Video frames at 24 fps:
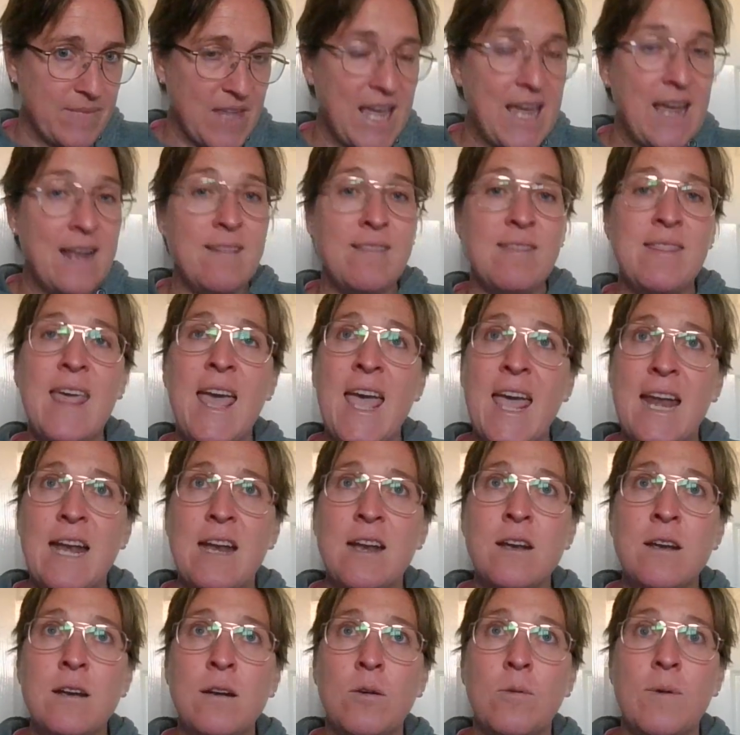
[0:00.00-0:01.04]

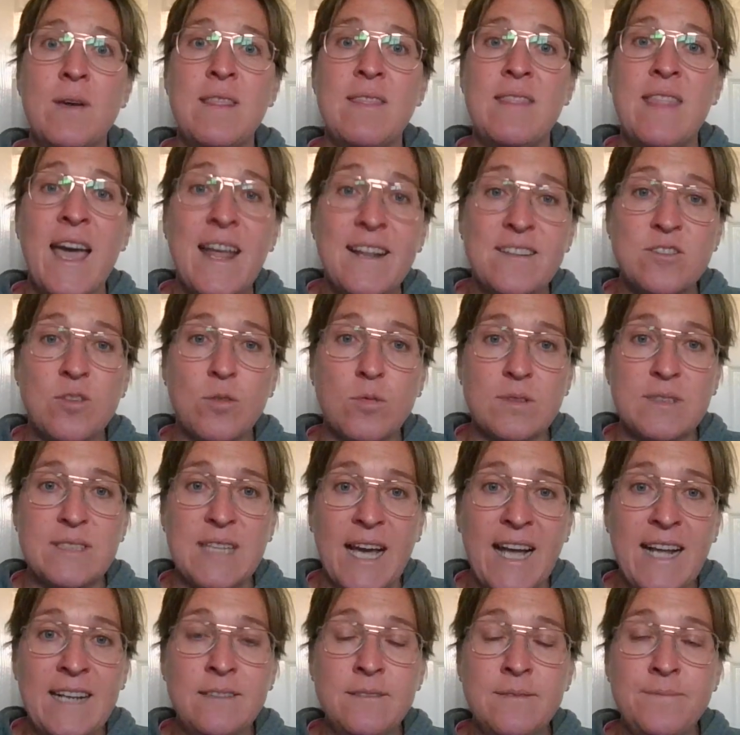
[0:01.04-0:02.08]
then when that's all
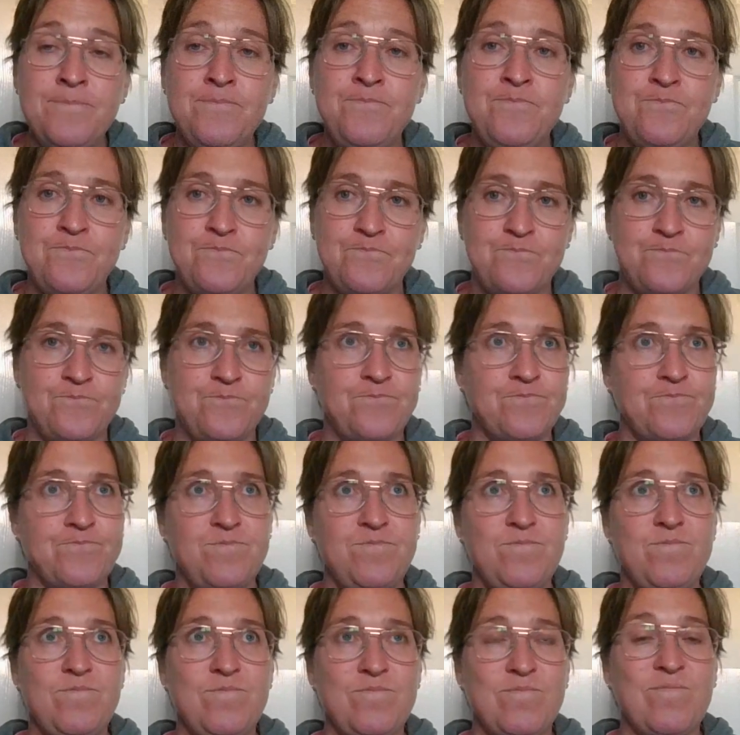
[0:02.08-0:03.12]
done,
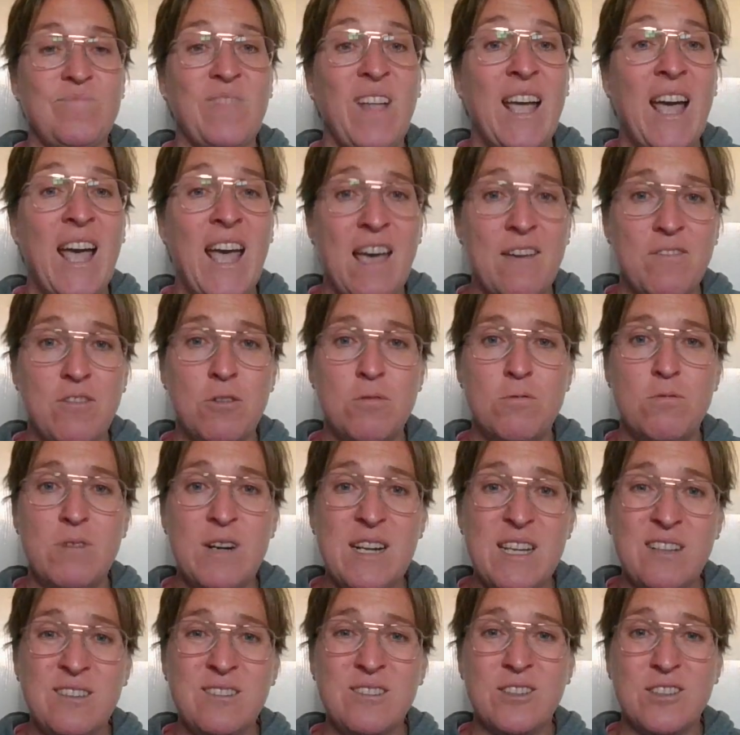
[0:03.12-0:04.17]
I have a
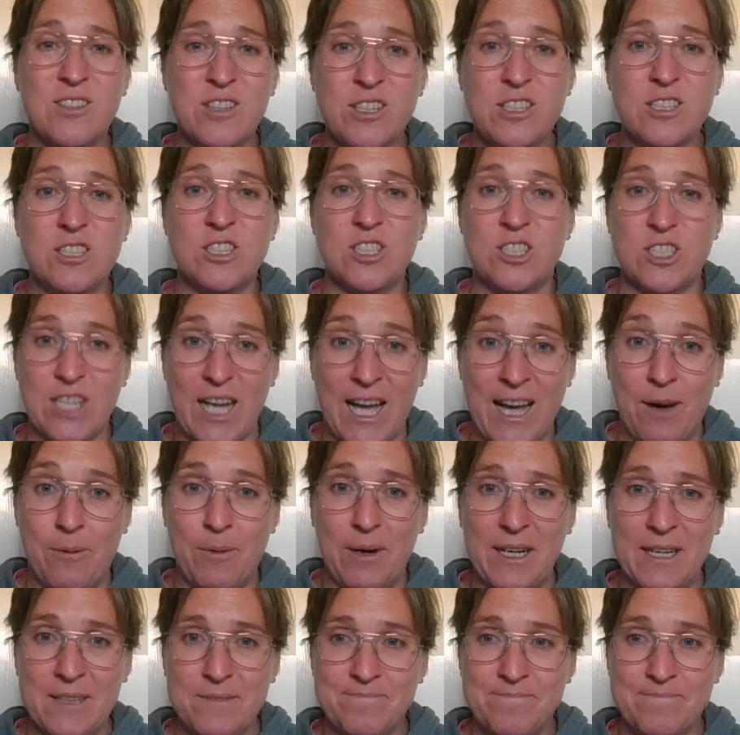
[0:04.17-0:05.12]
real good shower.